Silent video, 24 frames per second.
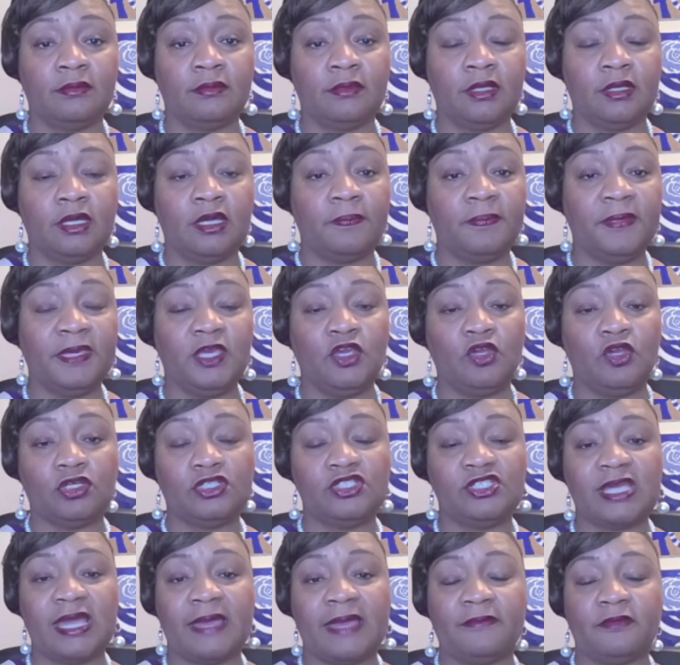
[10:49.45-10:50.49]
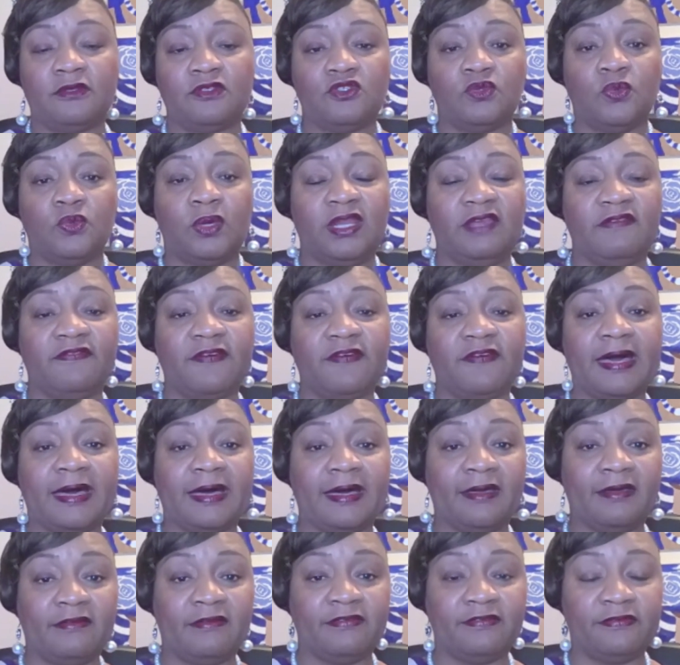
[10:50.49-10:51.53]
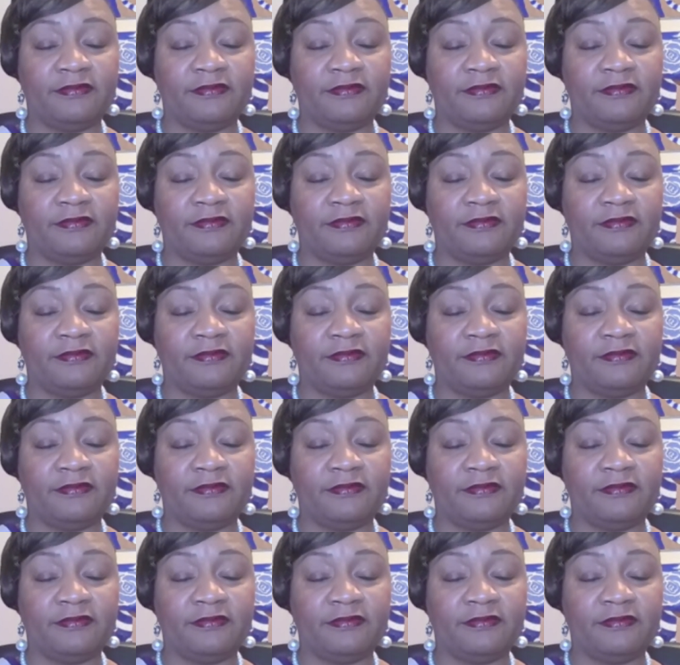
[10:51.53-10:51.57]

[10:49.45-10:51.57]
could be your chapter 25.